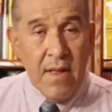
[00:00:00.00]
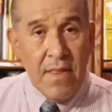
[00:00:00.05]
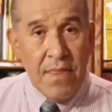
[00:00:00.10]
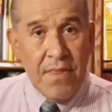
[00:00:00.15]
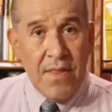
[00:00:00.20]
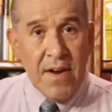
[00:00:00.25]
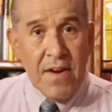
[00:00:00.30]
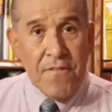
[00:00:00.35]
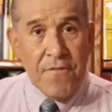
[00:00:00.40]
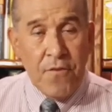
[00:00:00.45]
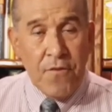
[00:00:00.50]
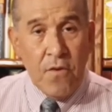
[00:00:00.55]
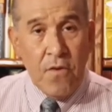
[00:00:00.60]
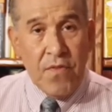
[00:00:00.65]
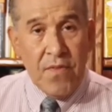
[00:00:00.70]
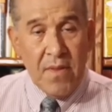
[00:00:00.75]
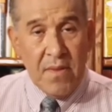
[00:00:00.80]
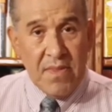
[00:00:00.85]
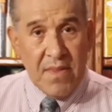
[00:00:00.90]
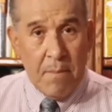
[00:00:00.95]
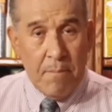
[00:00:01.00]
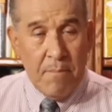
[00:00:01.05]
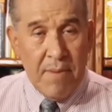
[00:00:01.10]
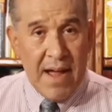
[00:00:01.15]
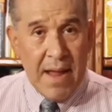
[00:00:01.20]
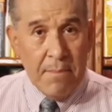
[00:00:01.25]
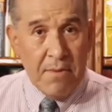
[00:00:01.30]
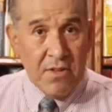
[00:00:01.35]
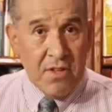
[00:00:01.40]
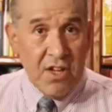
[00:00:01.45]
Therefore, the
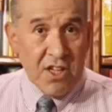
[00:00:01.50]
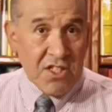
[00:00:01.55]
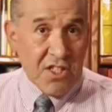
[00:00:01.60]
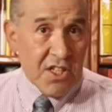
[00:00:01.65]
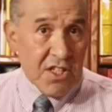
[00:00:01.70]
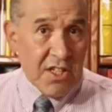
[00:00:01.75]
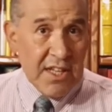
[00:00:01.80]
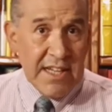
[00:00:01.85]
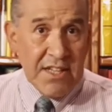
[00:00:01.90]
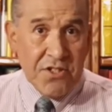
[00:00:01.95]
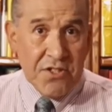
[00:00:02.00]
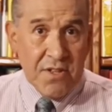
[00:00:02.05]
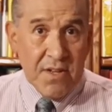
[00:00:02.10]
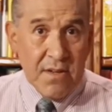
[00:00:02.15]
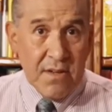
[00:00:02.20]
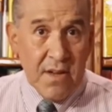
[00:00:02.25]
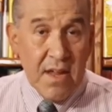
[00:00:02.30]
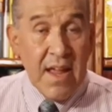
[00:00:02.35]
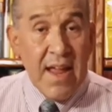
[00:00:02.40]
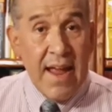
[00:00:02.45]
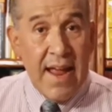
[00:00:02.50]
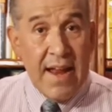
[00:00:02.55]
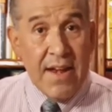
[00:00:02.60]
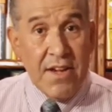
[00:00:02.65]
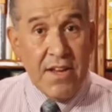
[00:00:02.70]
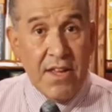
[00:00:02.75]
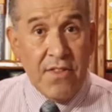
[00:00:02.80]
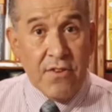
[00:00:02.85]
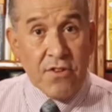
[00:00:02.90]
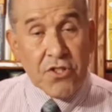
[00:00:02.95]
Bible doesn't teach it, and
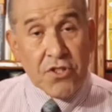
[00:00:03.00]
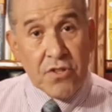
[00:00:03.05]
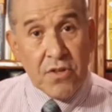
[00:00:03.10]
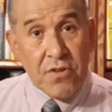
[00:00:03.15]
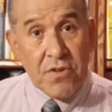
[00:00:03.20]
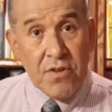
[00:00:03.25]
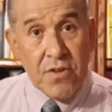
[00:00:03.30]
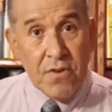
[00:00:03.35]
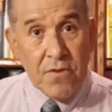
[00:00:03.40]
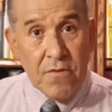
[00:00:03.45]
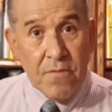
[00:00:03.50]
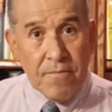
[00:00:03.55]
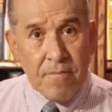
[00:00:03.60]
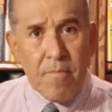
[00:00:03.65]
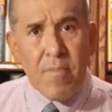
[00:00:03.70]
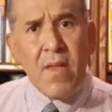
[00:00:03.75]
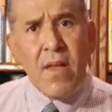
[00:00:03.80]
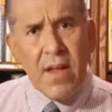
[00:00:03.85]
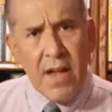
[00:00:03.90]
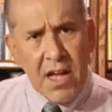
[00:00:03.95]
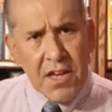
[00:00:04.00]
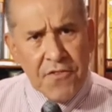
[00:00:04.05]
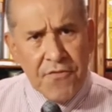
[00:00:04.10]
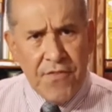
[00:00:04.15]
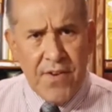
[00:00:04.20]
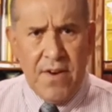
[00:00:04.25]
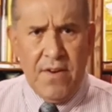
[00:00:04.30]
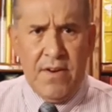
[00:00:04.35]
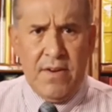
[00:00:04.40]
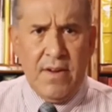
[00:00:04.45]
neither should you. That's
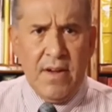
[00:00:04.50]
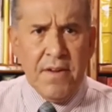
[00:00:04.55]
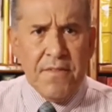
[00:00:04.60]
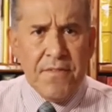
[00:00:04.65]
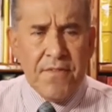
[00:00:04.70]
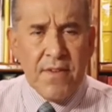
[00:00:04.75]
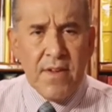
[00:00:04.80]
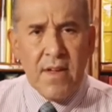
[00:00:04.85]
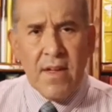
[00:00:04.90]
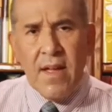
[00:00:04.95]
fair enough.